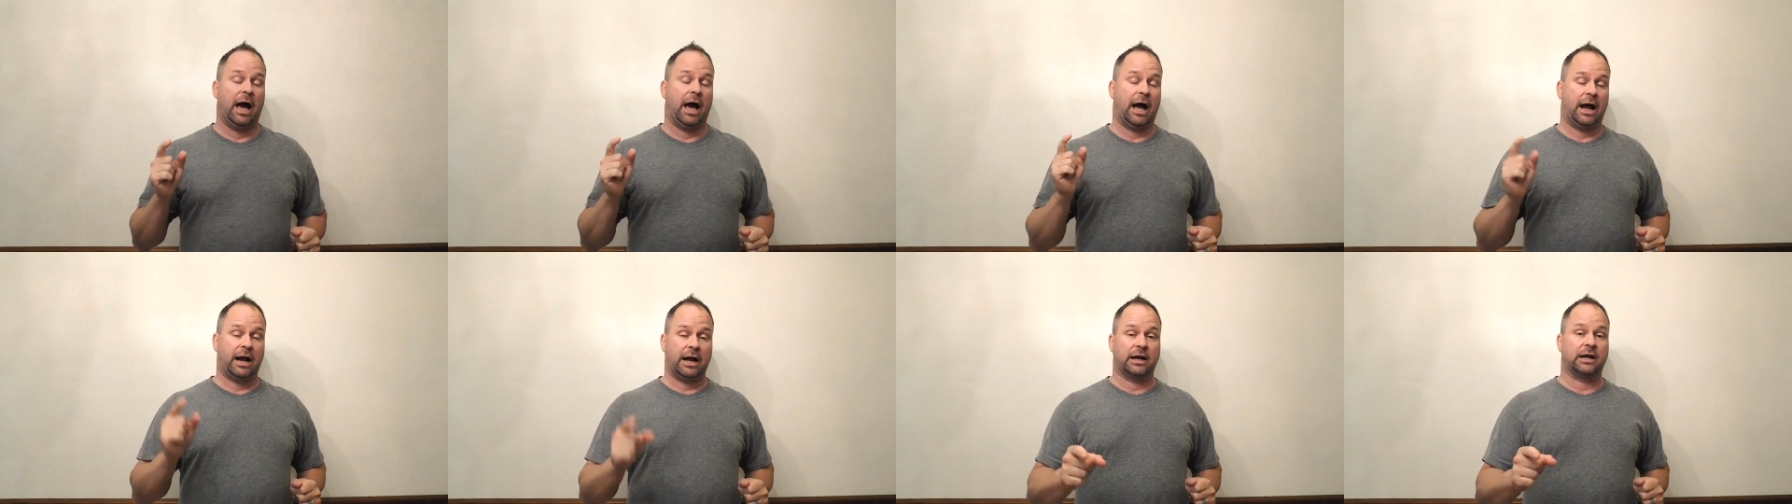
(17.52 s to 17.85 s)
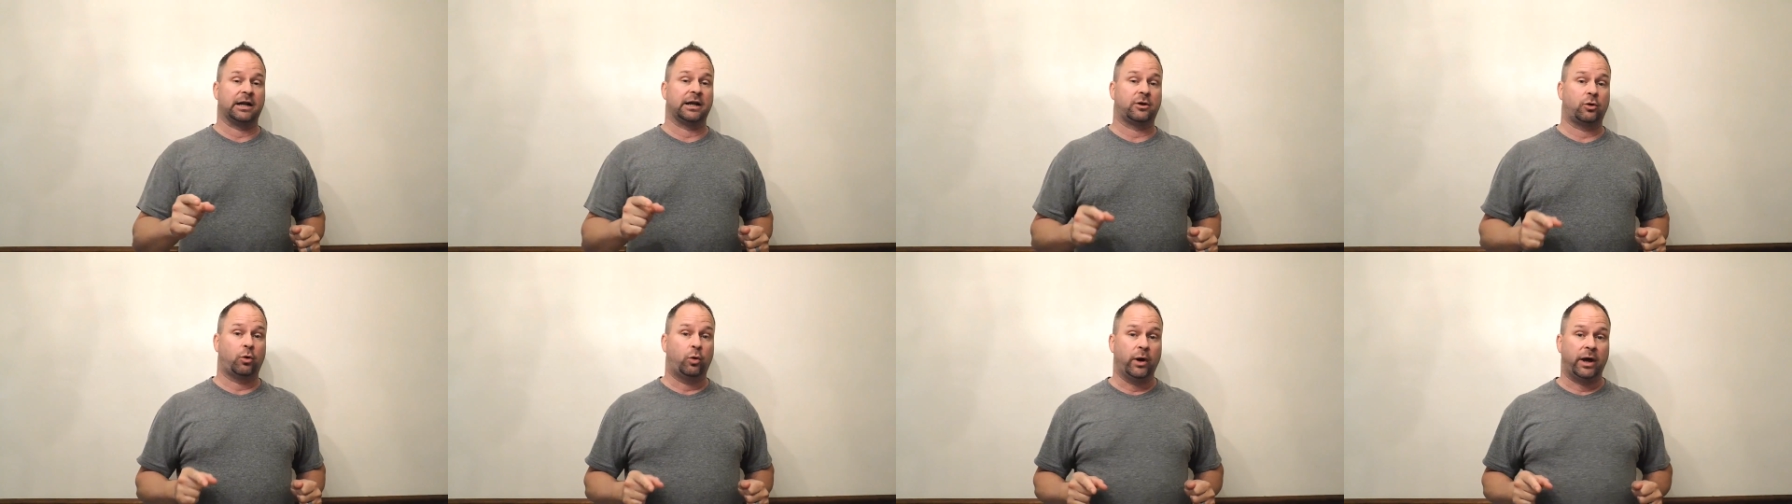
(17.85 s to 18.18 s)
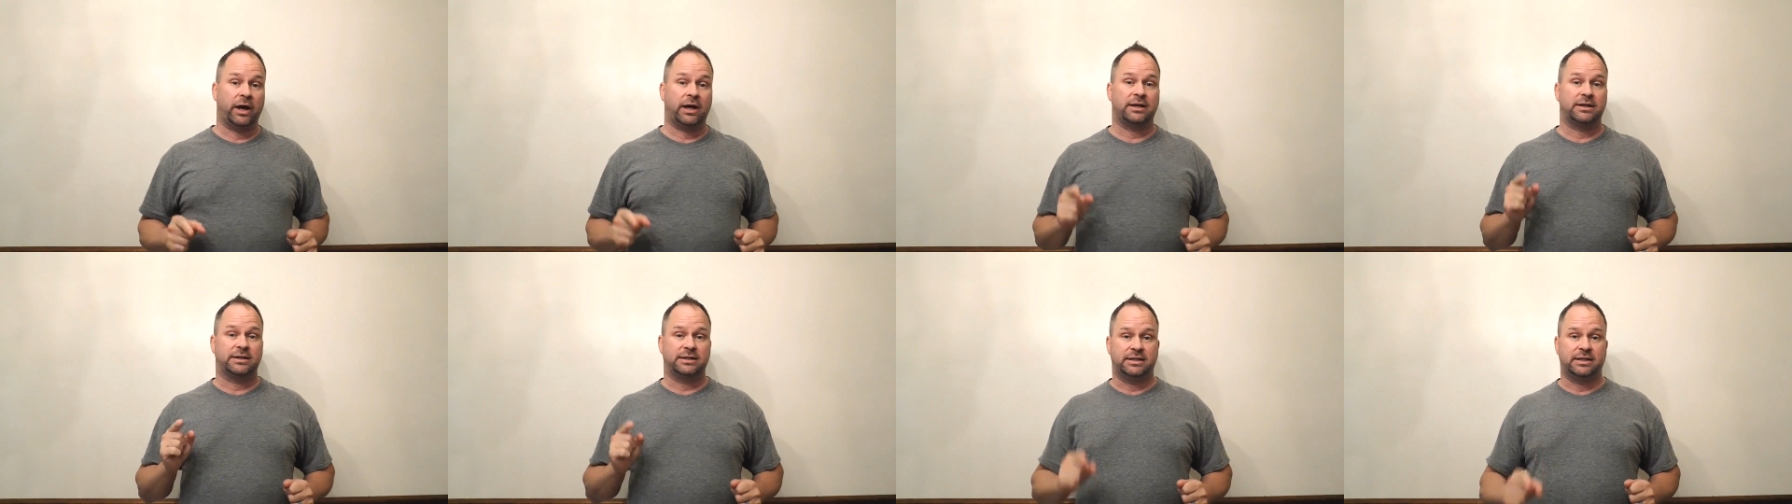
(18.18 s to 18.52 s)
I got a
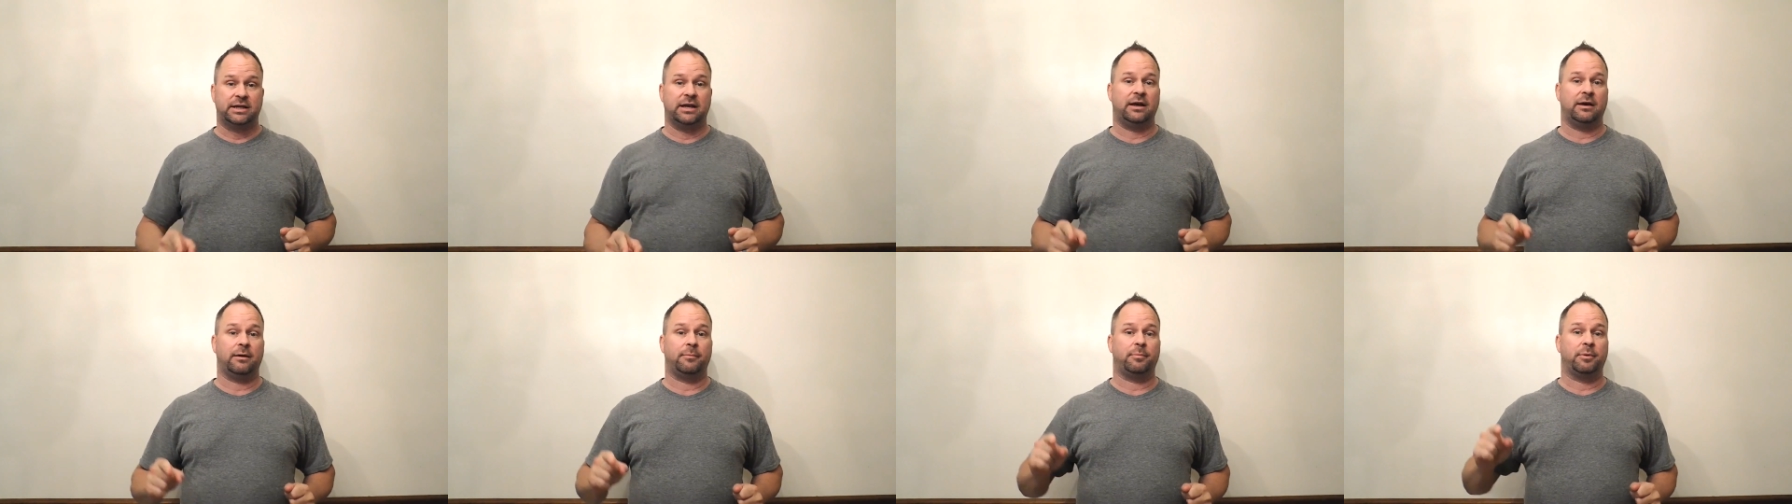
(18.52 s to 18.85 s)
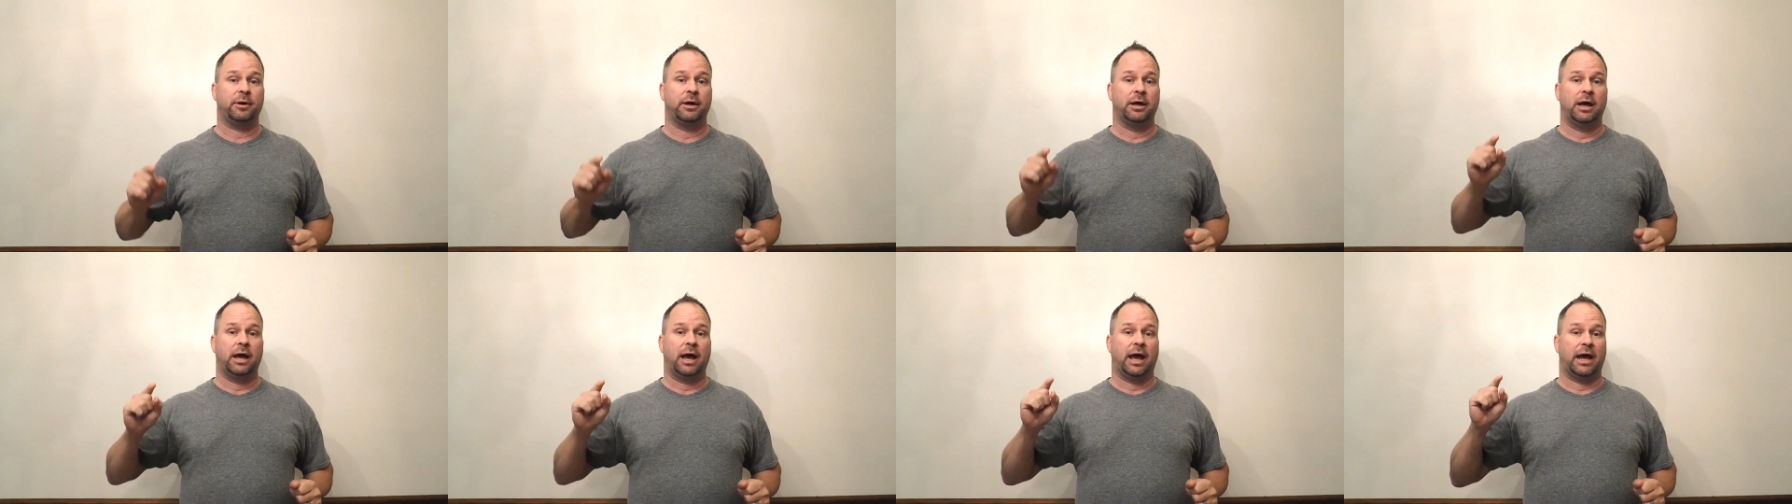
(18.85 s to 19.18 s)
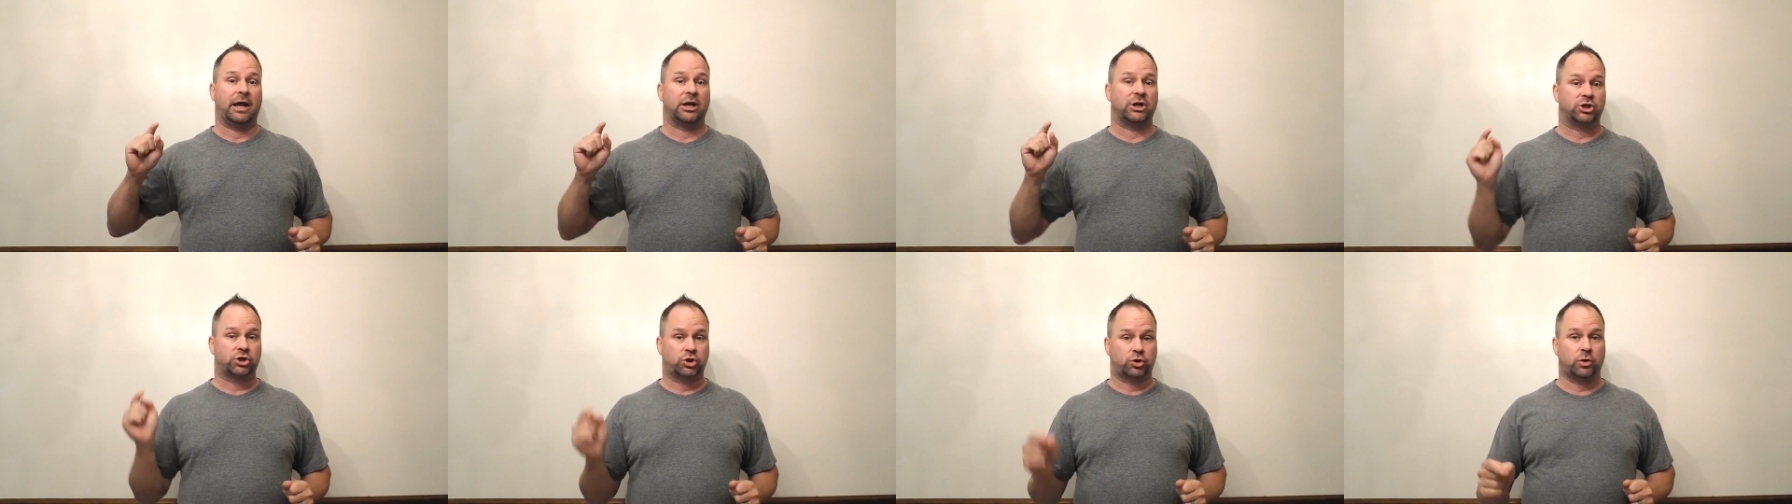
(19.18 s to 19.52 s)
quick tip
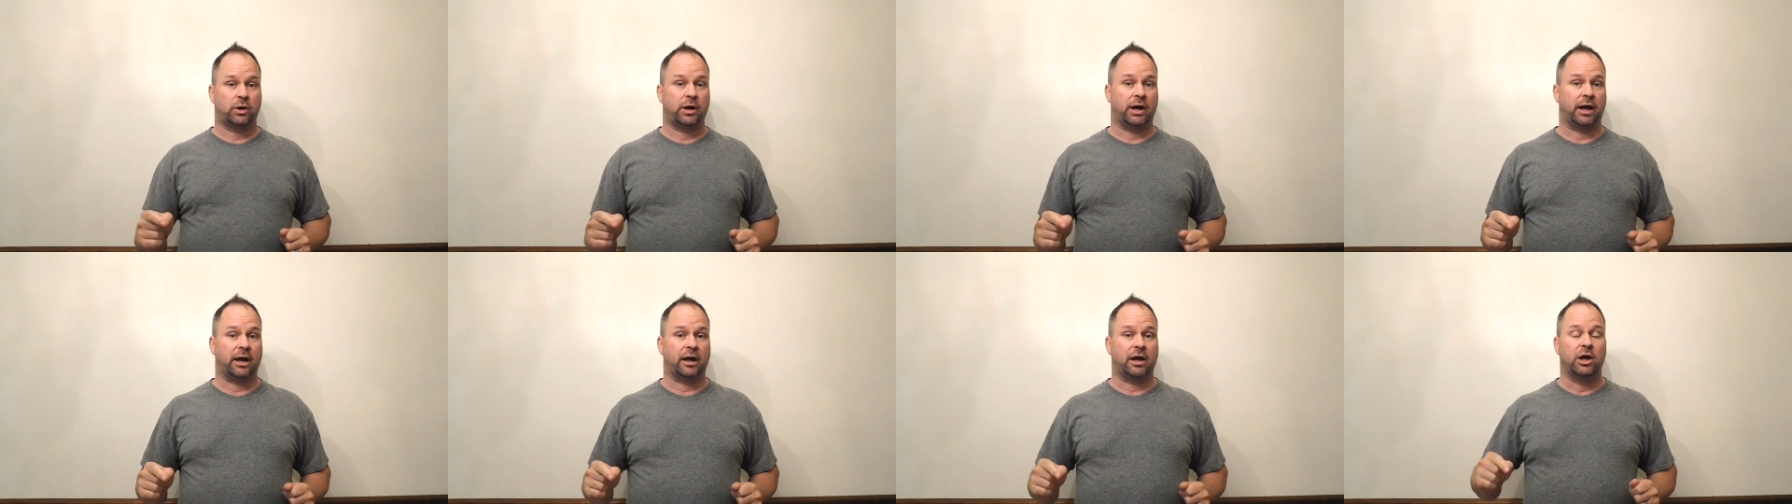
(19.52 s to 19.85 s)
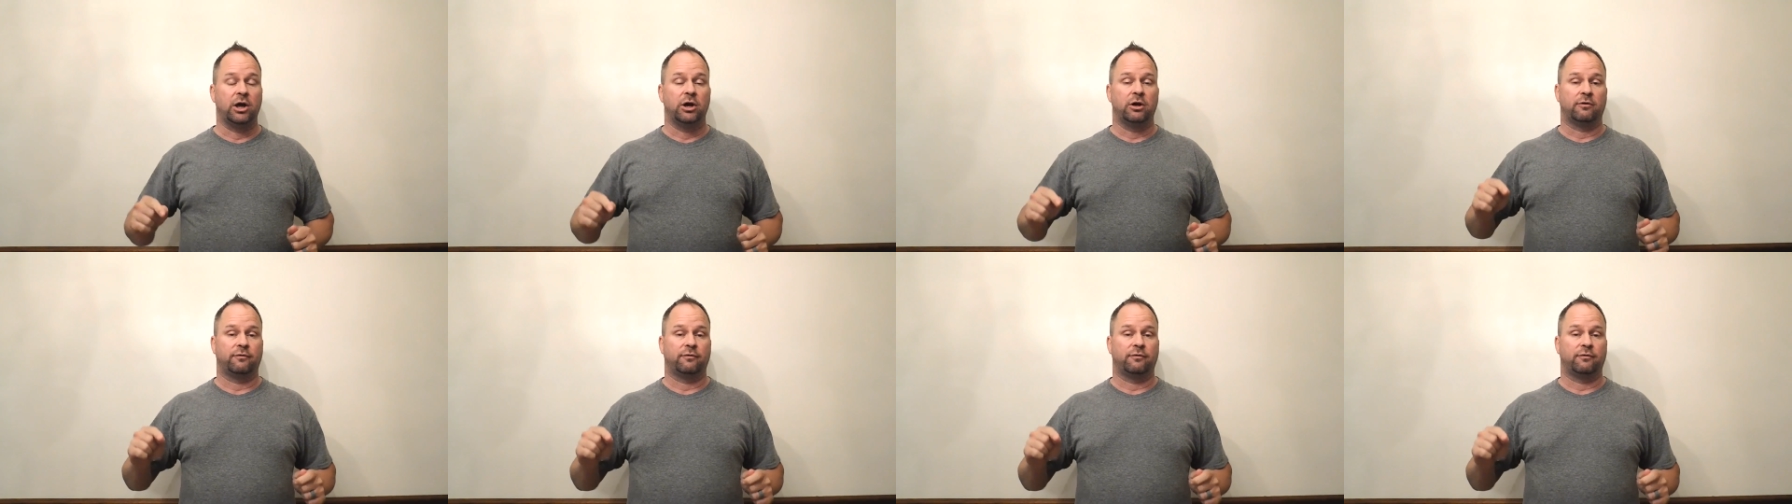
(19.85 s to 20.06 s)
and trick